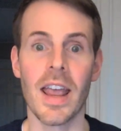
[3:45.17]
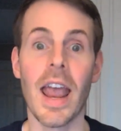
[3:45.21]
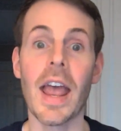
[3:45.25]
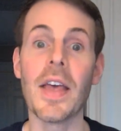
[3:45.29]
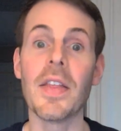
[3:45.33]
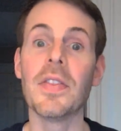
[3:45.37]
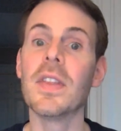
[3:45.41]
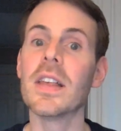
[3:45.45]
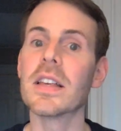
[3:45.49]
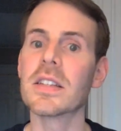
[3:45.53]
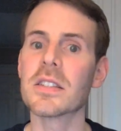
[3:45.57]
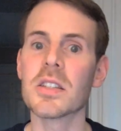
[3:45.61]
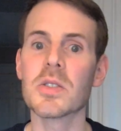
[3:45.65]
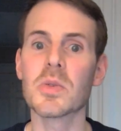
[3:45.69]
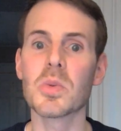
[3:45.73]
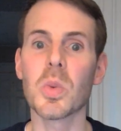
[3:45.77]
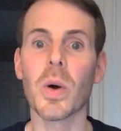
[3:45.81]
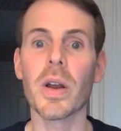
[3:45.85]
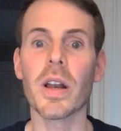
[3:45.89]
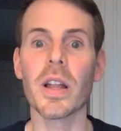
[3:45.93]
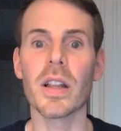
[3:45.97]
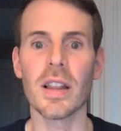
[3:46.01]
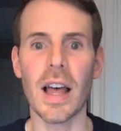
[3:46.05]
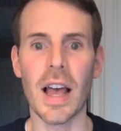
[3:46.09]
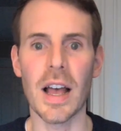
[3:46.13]
and this is
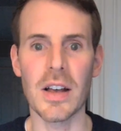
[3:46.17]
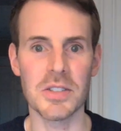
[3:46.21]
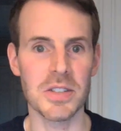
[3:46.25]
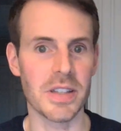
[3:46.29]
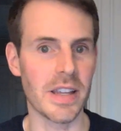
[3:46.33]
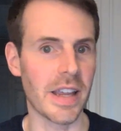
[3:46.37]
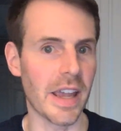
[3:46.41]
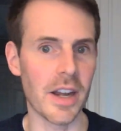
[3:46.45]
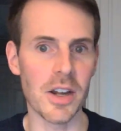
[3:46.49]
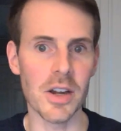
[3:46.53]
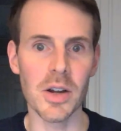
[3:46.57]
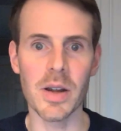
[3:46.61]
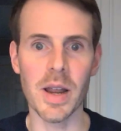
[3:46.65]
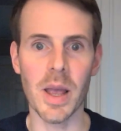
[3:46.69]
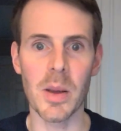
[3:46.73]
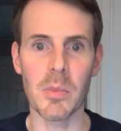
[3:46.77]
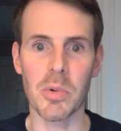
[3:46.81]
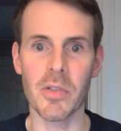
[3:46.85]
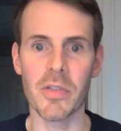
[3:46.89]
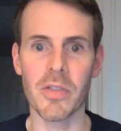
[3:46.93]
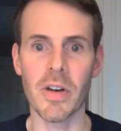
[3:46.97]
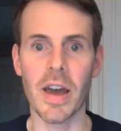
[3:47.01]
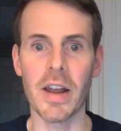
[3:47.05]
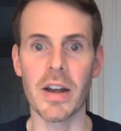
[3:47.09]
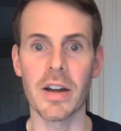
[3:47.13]
what allows the internet
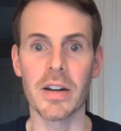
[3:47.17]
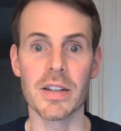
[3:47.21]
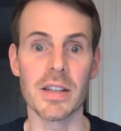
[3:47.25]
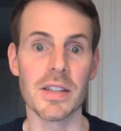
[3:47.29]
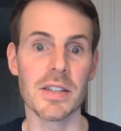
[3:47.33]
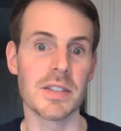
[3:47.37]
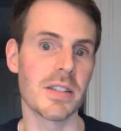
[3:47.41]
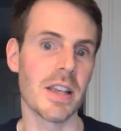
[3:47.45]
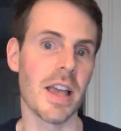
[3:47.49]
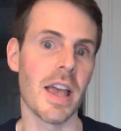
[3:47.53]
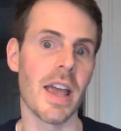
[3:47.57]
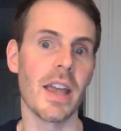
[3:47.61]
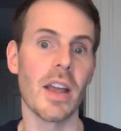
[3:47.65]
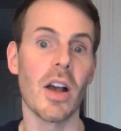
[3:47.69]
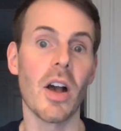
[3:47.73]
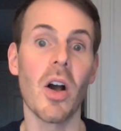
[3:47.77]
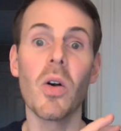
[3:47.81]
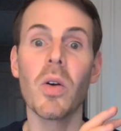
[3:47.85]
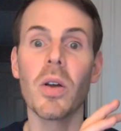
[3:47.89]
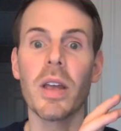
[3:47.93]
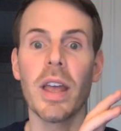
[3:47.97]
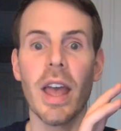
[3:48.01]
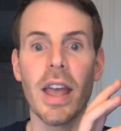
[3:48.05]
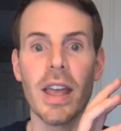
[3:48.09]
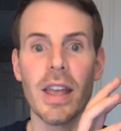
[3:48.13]
provider to say,
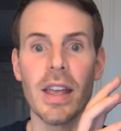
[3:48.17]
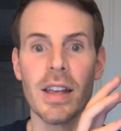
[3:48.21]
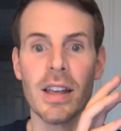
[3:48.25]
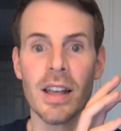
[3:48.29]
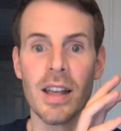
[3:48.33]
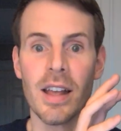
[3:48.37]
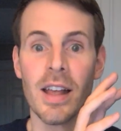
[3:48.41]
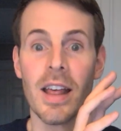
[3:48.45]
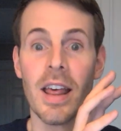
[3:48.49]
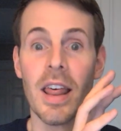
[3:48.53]
okay,